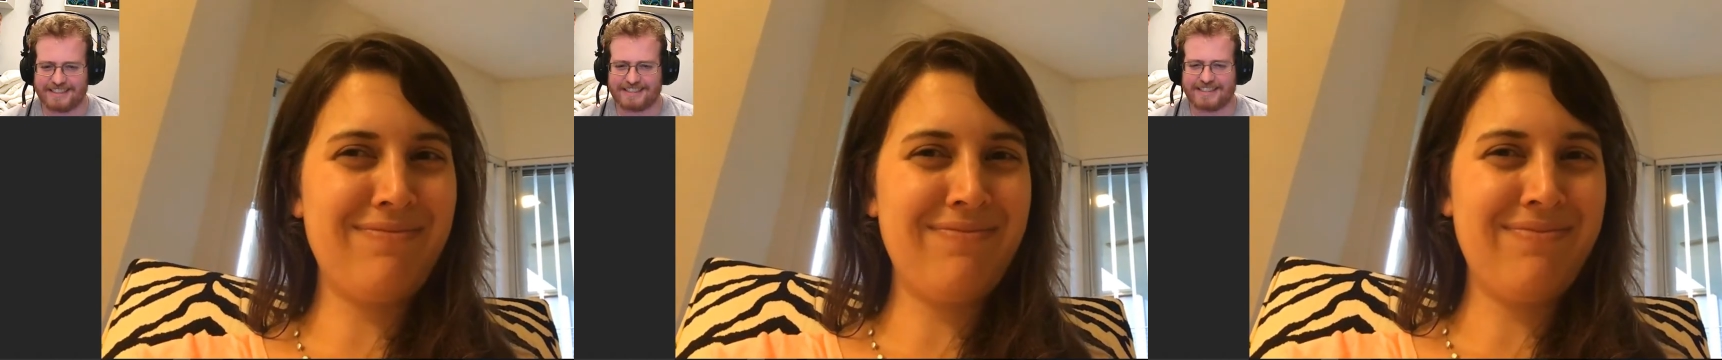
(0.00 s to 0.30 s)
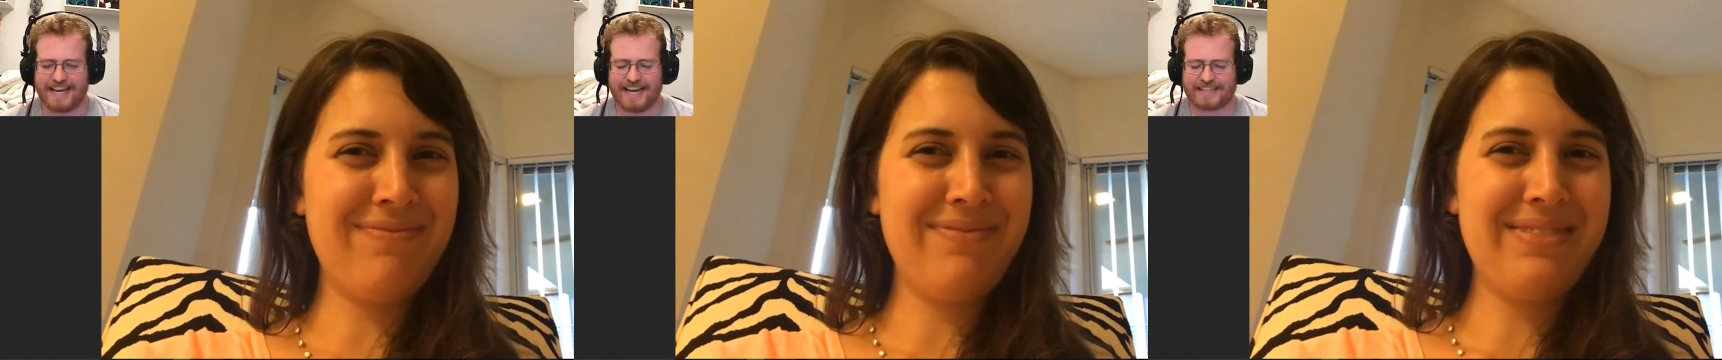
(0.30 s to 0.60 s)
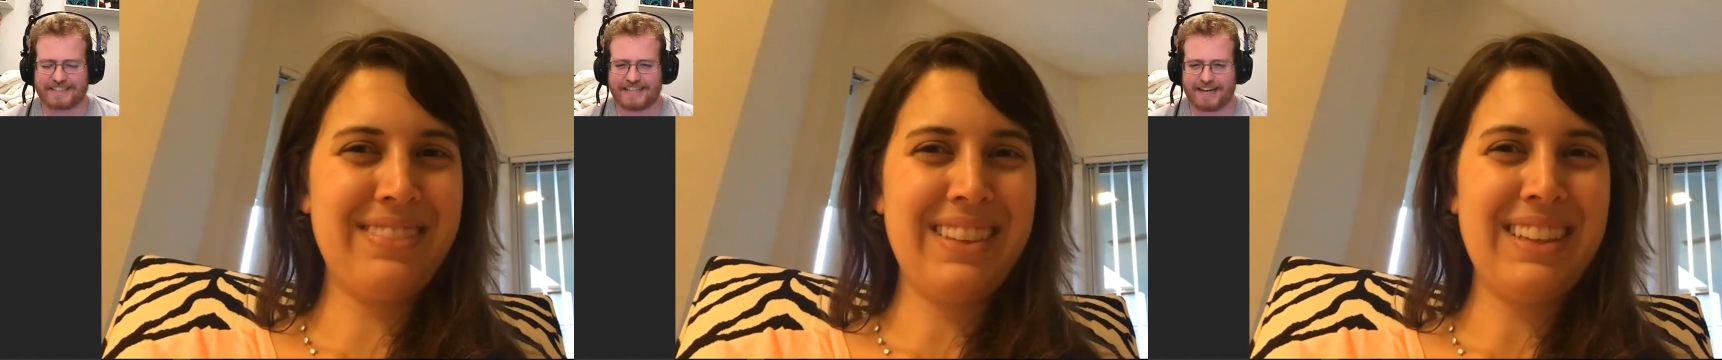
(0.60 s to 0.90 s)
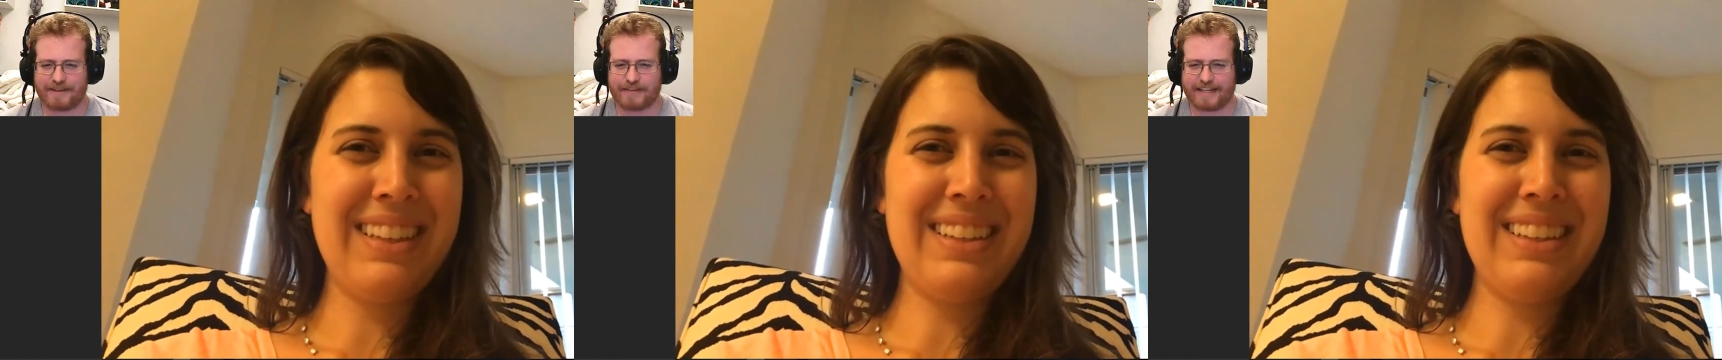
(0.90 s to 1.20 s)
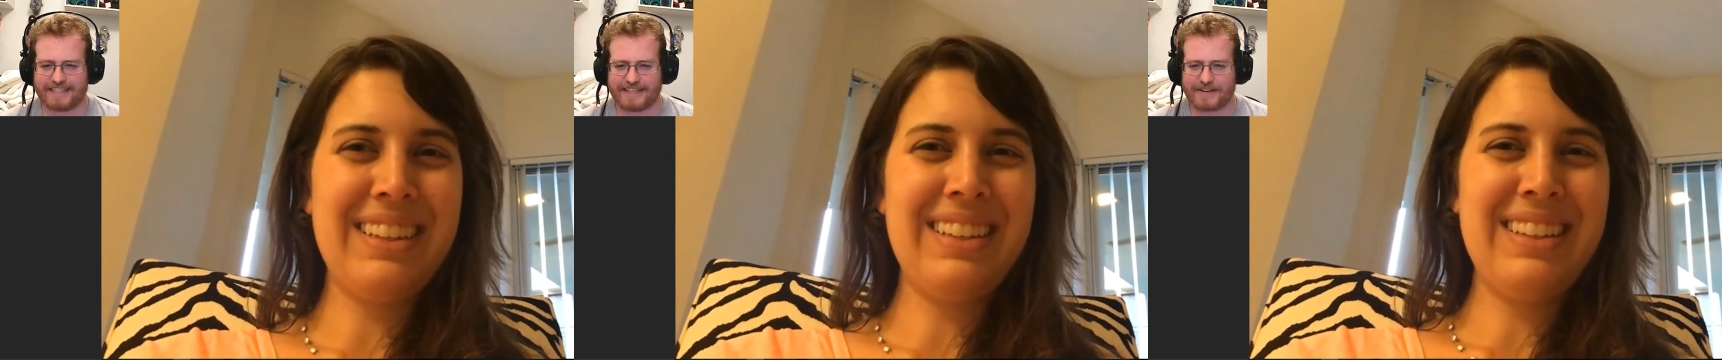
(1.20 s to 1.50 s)
Speaker 1: Excellent. I'm glad to
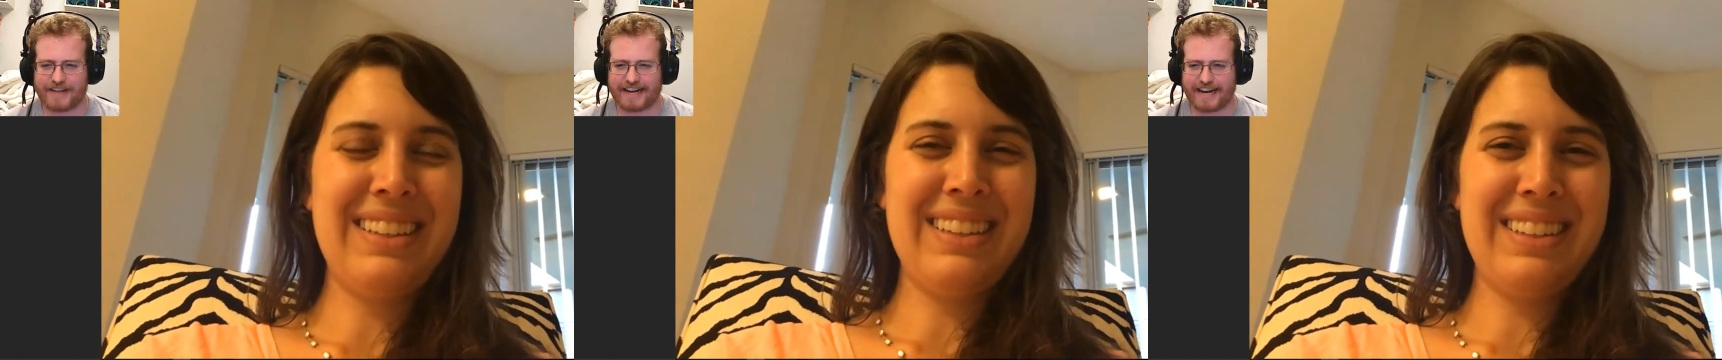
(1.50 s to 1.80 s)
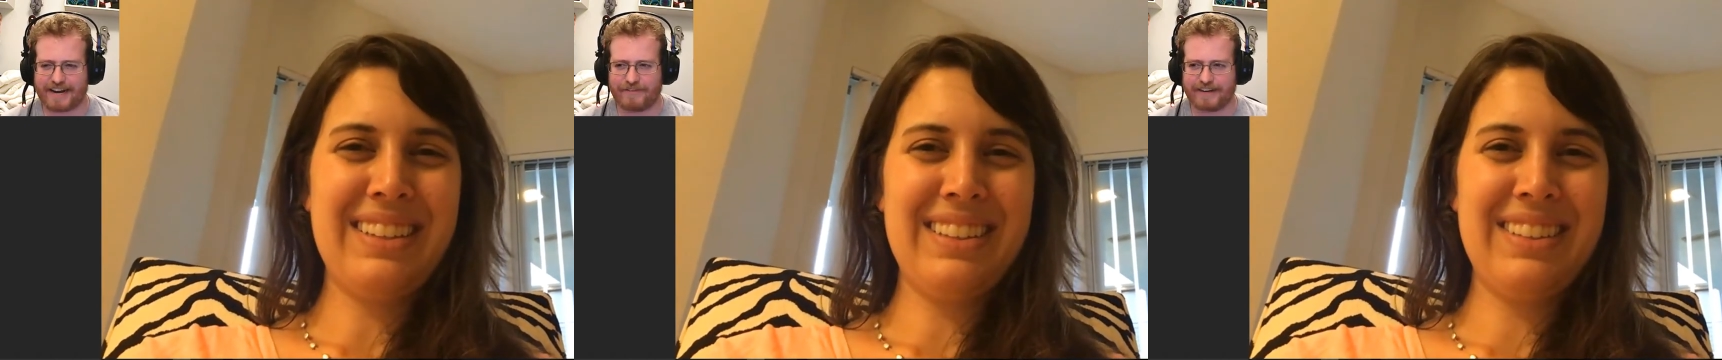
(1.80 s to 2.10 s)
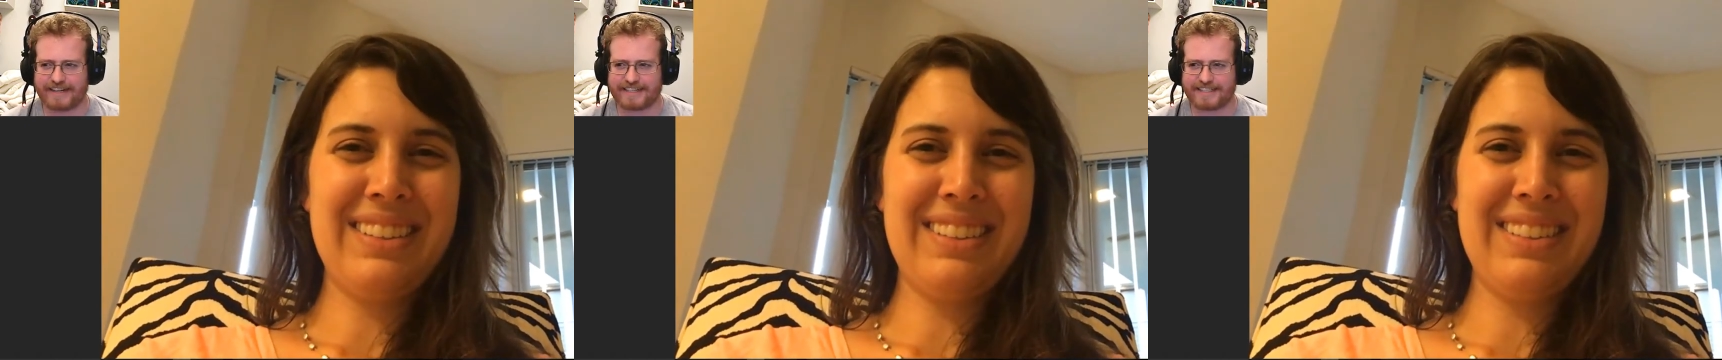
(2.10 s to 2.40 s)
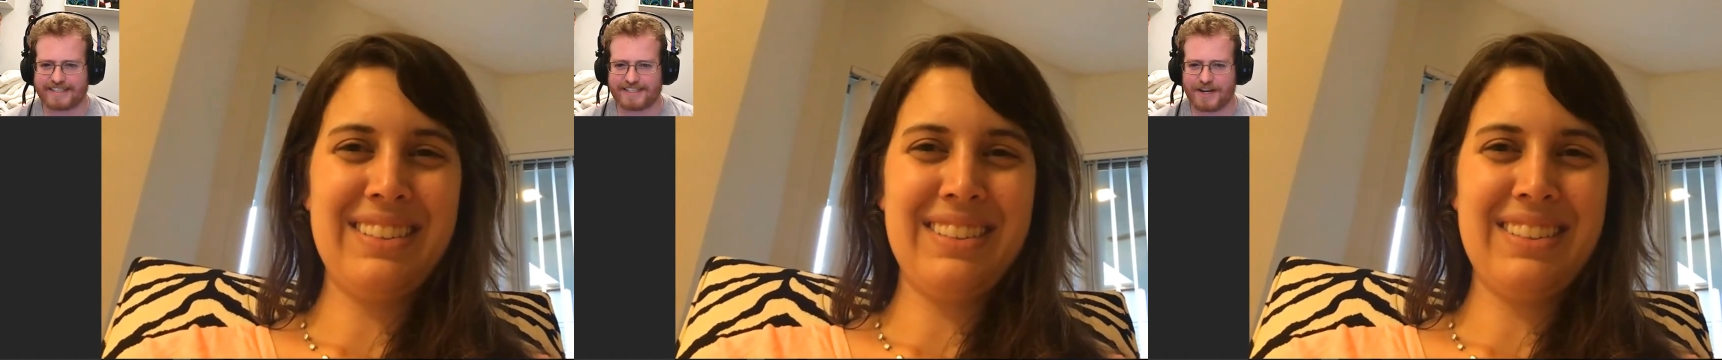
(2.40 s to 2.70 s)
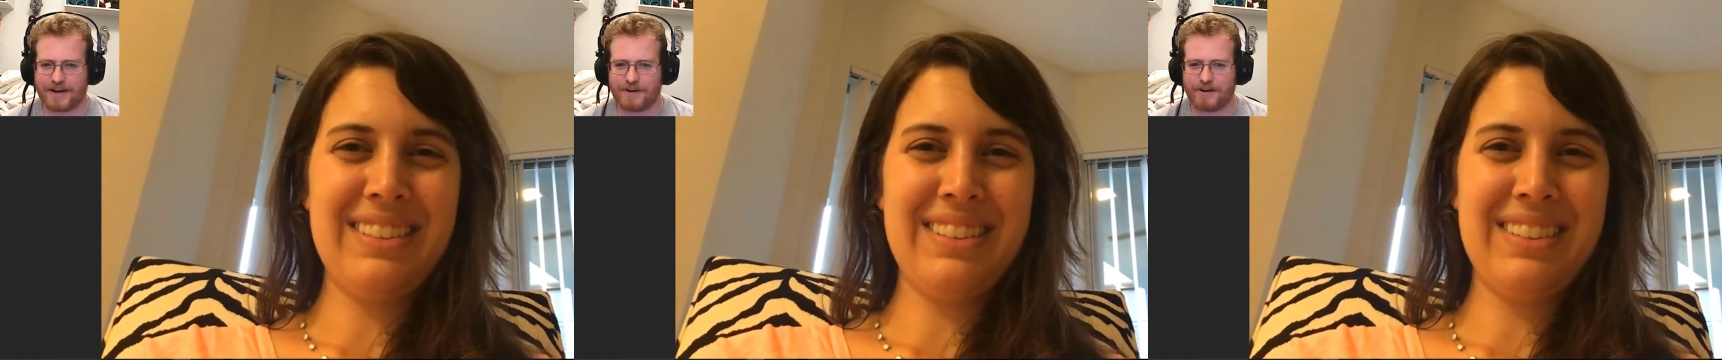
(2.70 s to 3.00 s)
hear that it got finished. So,